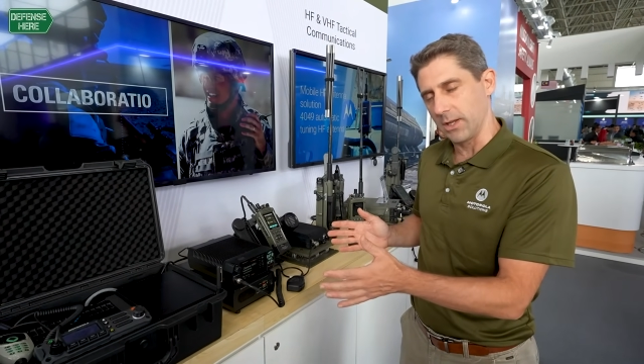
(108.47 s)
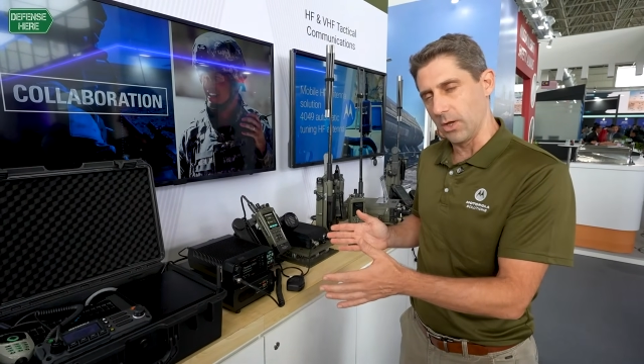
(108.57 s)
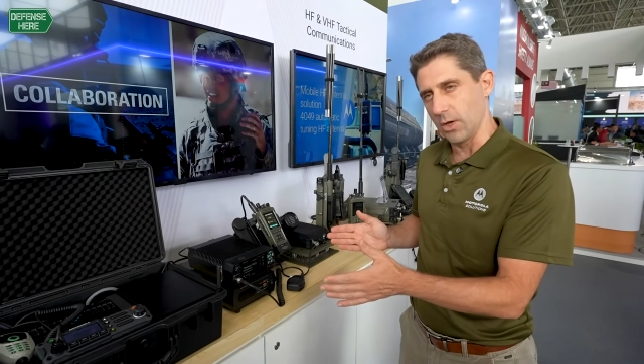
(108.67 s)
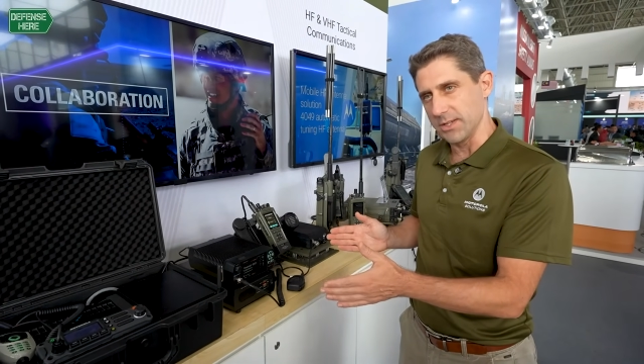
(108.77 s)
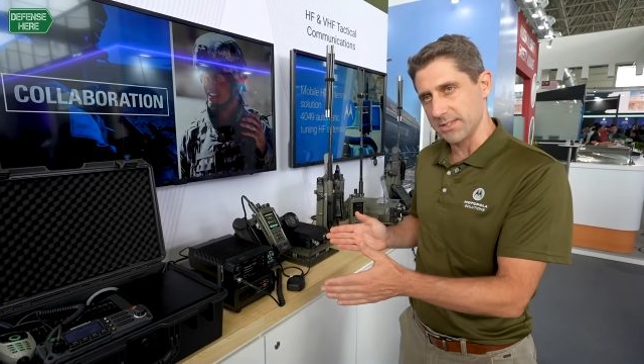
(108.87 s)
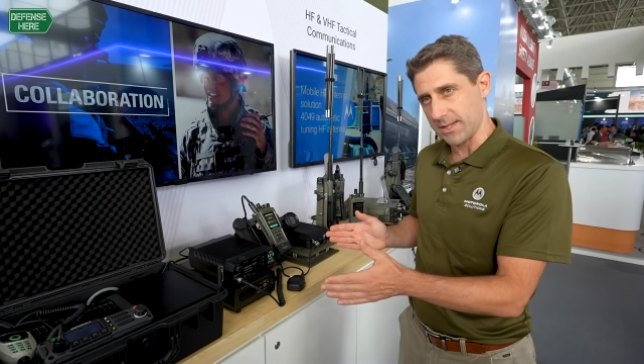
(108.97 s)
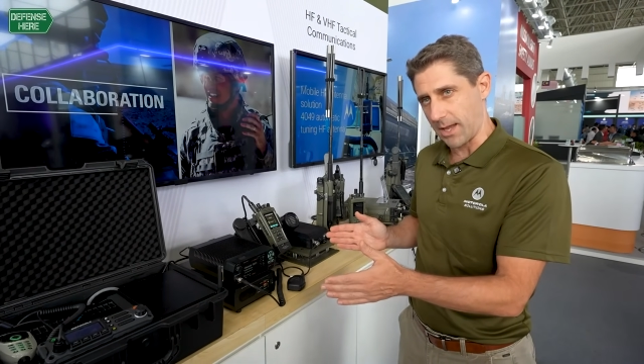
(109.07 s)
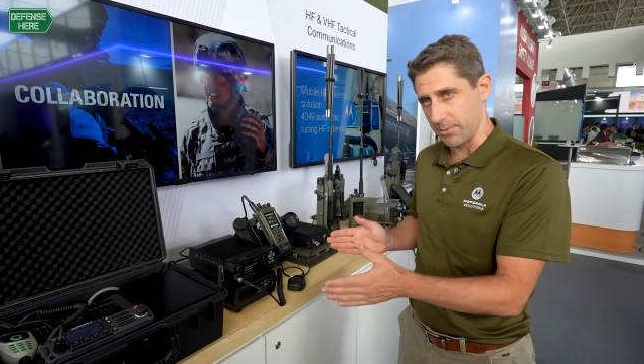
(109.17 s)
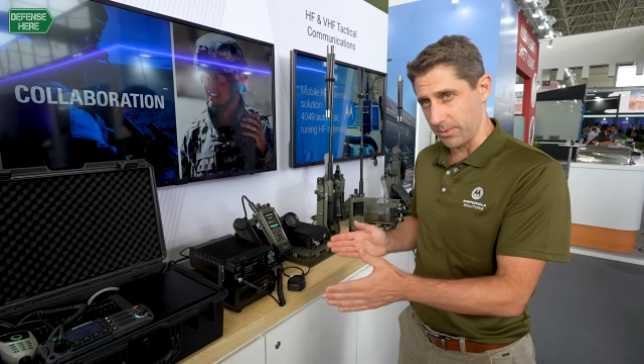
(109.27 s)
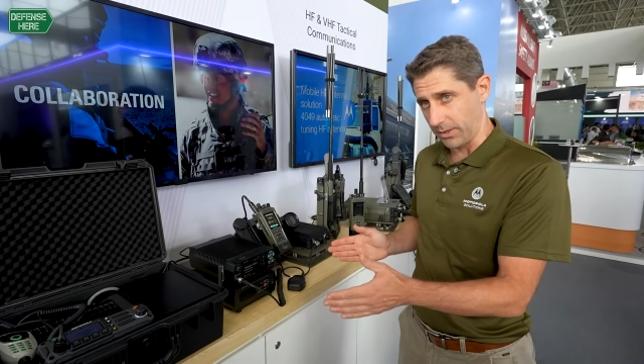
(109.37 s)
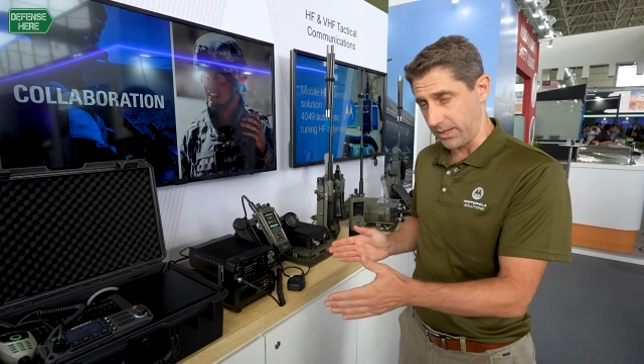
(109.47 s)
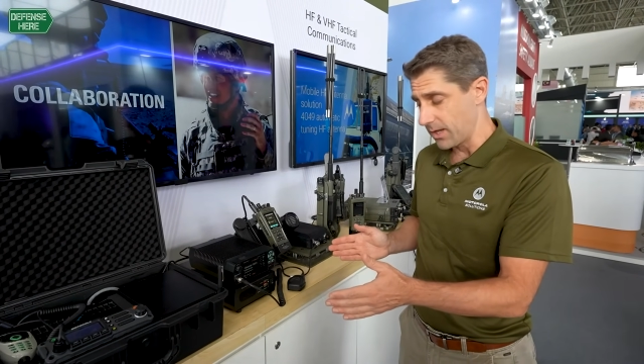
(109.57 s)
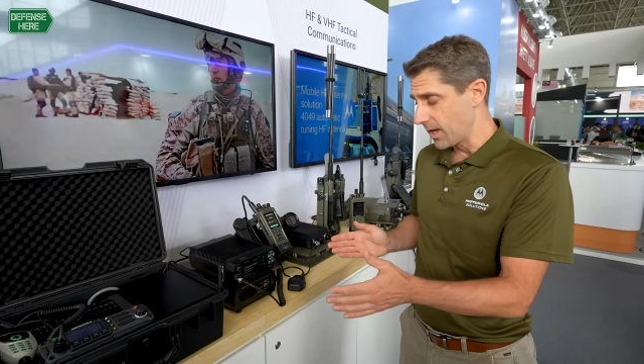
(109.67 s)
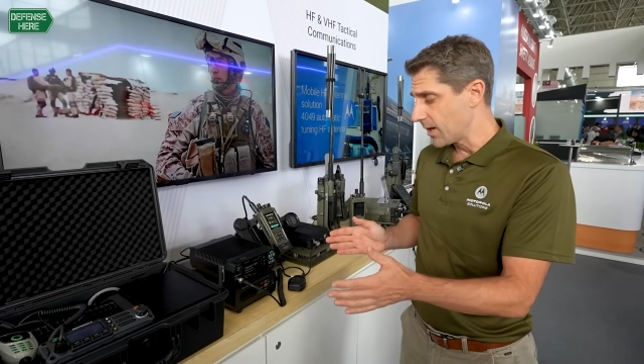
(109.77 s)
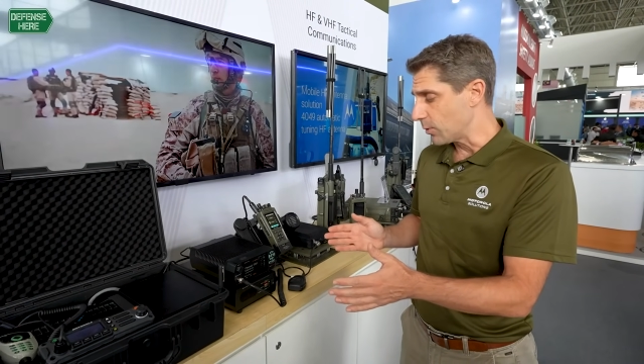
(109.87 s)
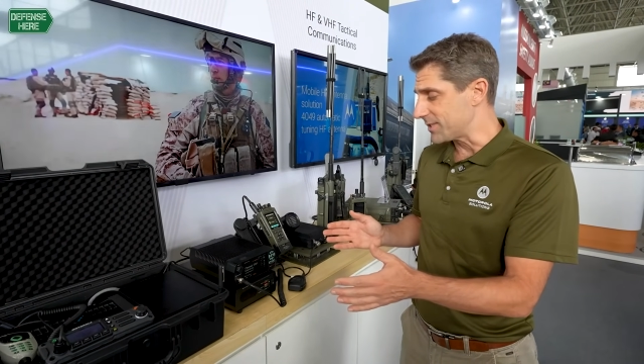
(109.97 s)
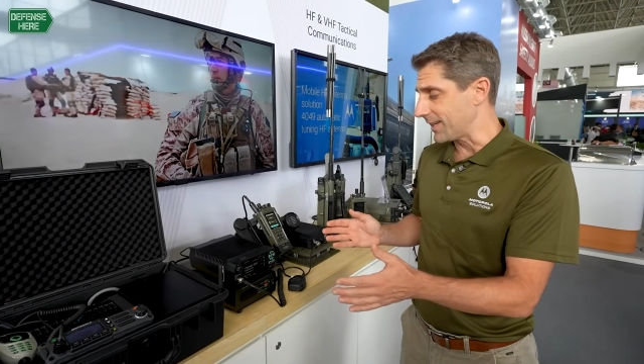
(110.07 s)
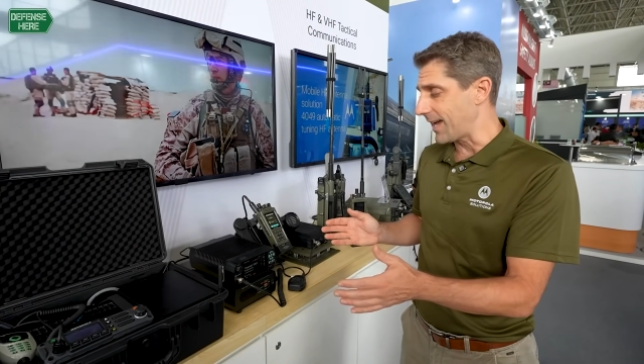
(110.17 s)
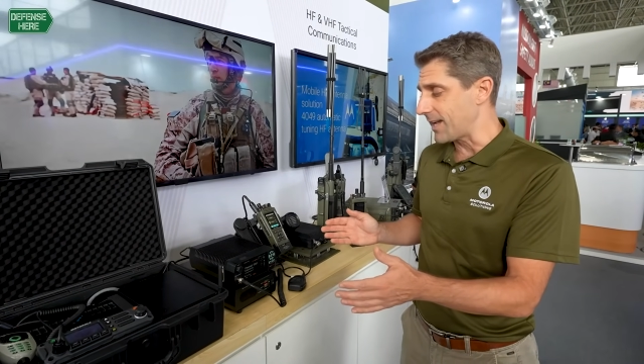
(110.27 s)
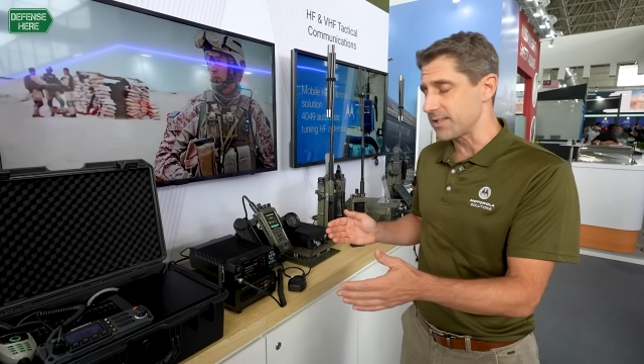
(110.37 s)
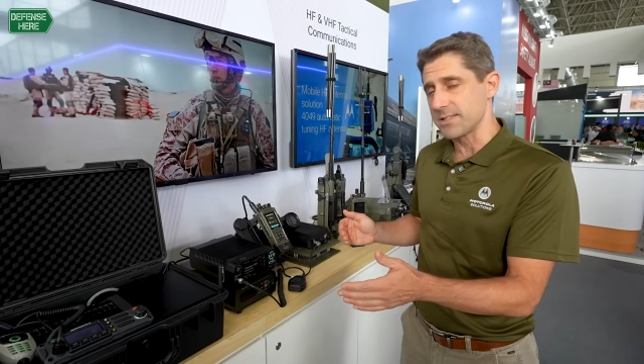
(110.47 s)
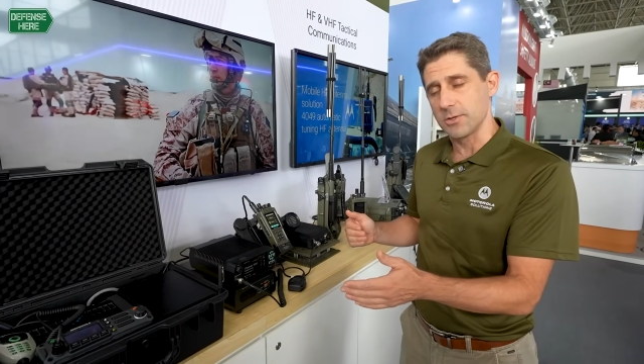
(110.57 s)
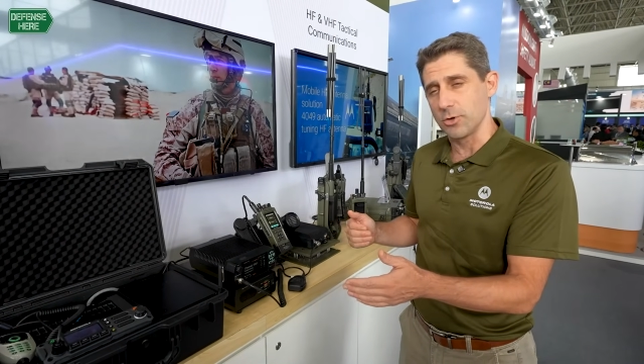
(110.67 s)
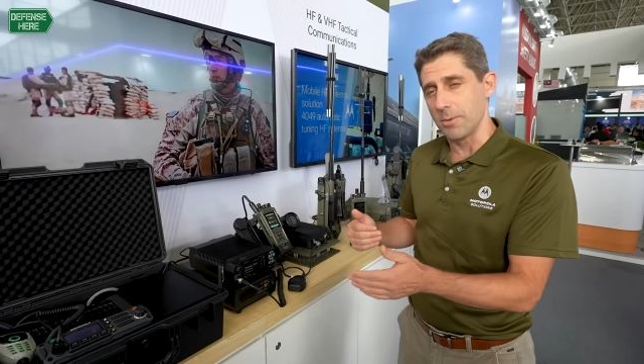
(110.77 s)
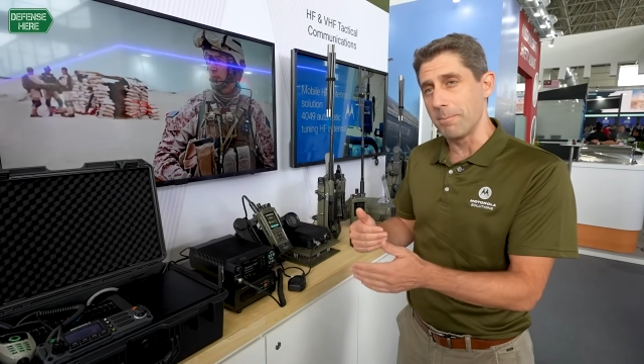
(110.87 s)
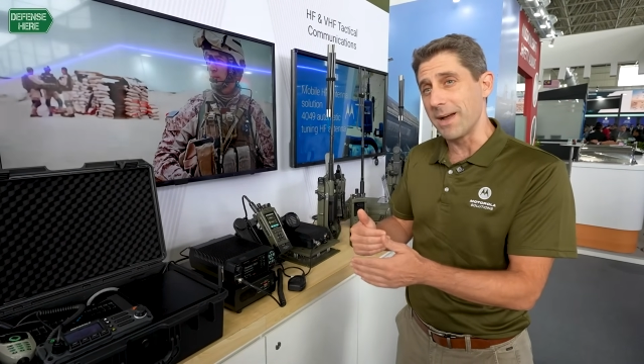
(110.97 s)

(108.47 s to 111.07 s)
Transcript: kilohertz capability, which allows us to do it at